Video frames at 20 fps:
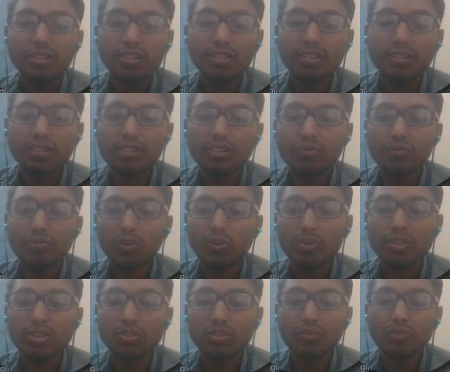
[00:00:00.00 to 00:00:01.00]
and
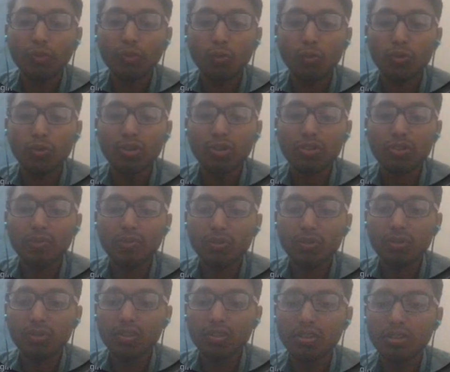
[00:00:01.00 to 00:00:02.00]
information of
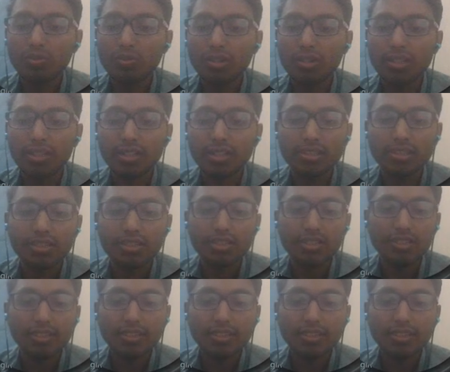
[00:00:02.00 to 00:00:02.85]
all the whole data set.